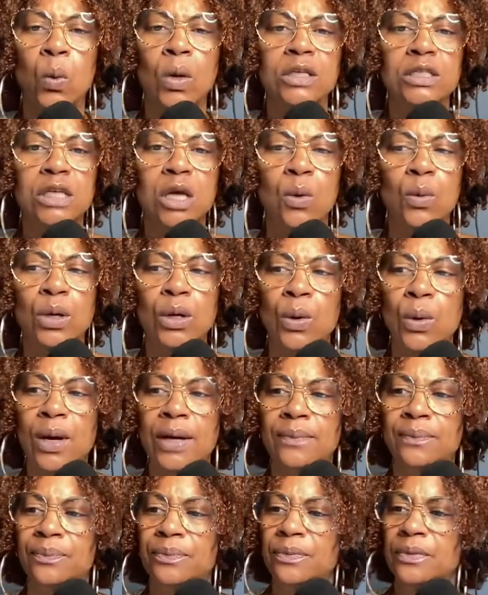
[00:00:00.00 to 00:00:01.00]
What's going
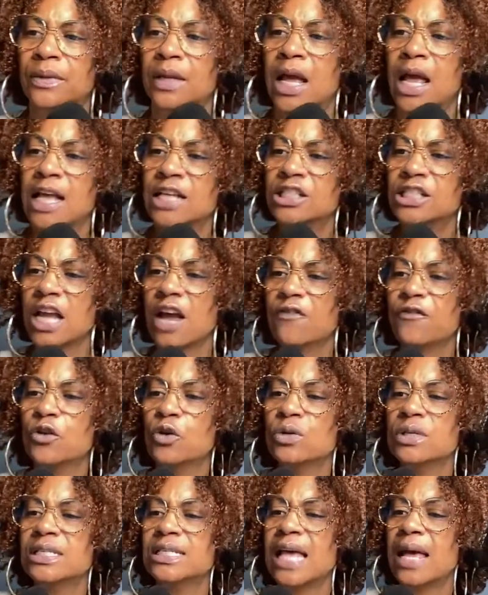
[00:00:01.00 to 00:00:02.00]
on? Chef,
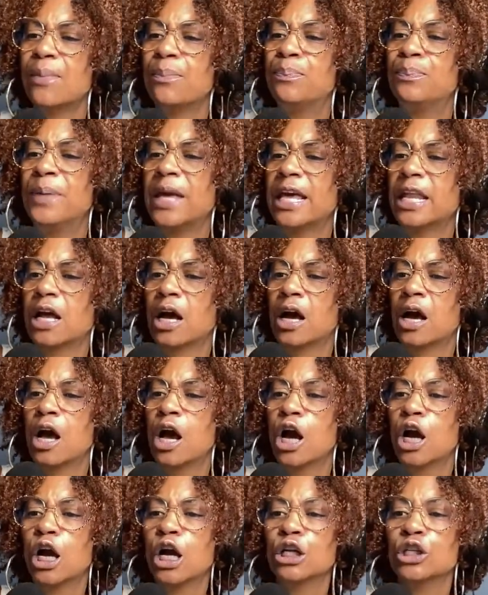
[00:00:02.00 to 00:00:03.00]
you said bitter,
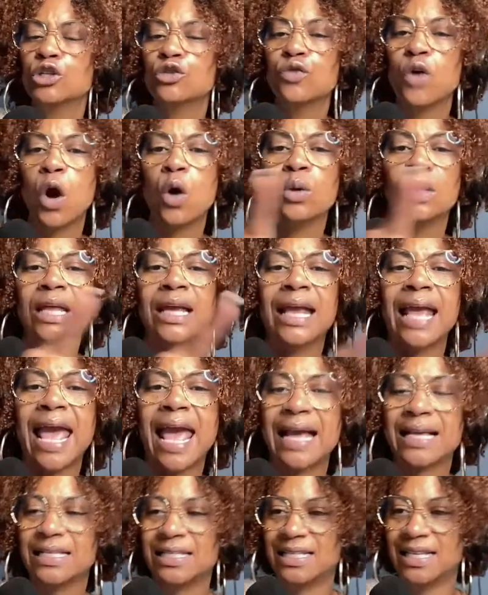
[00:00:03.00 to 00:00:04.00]
controlling
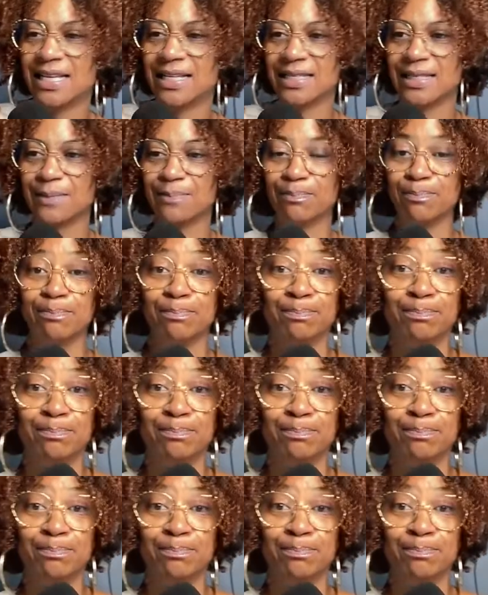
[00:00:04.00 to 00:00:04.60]
exes.